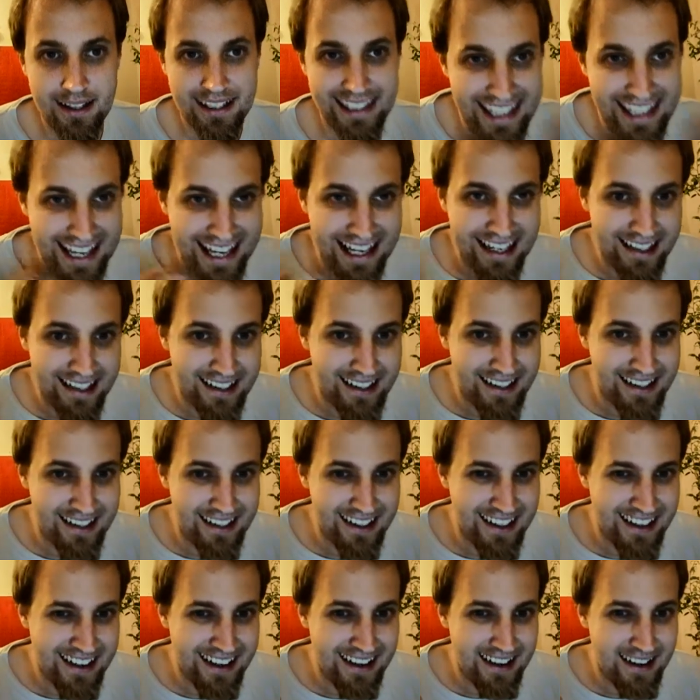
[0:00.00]
Yet,
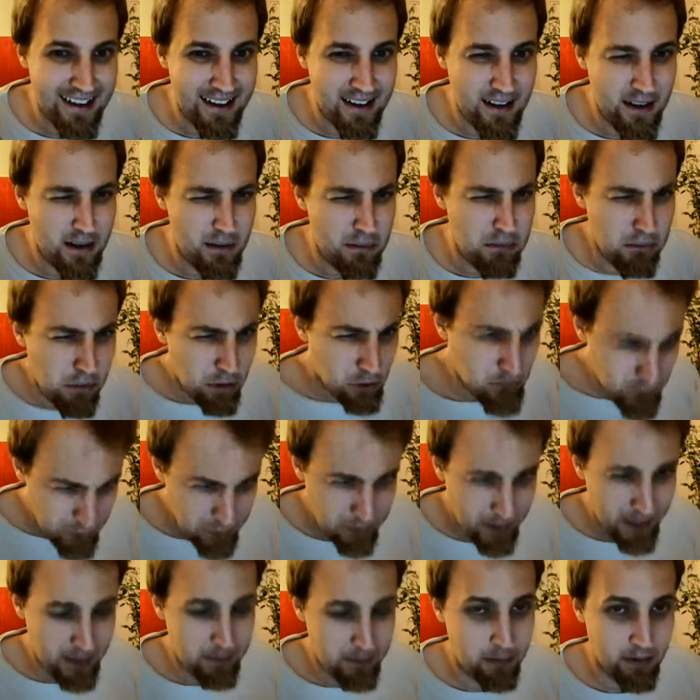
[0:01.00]

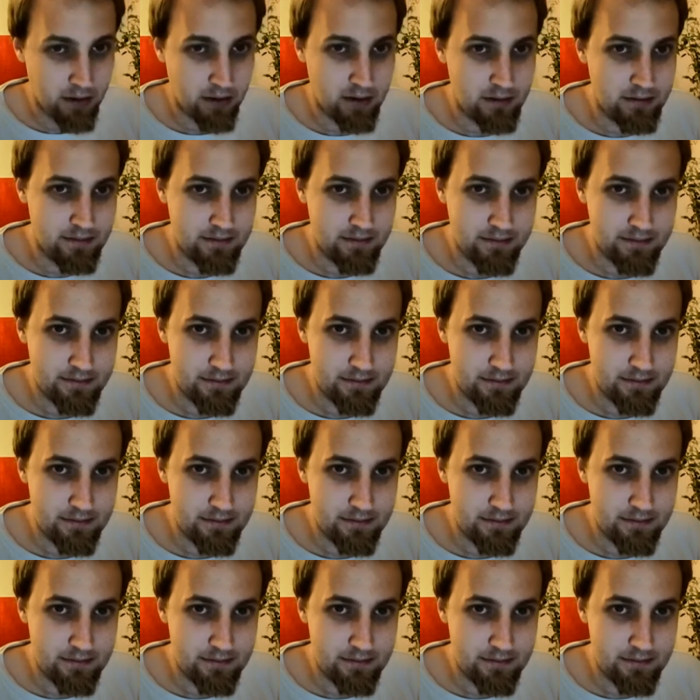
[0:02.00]
most people